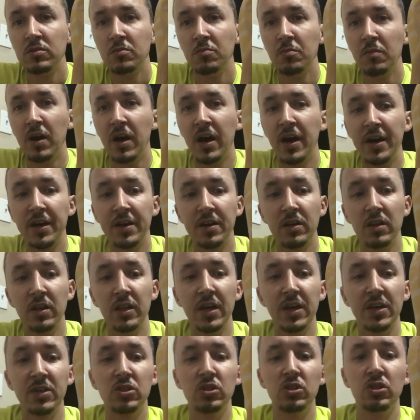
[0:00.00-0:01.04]
my
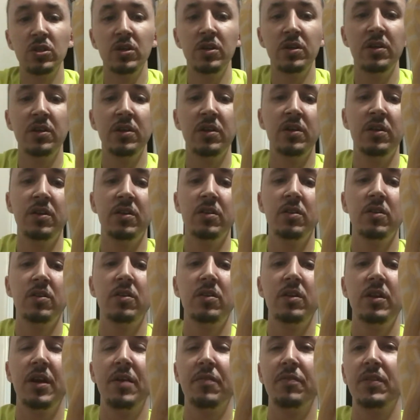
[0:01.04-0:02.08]
collection and
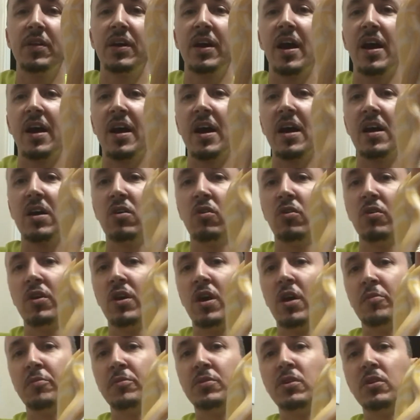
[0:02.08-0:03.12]
everything I got going
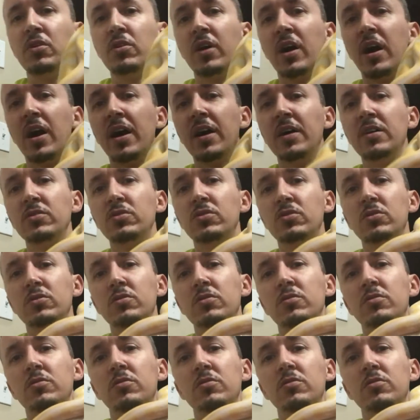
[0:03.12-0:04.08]
on with you guys.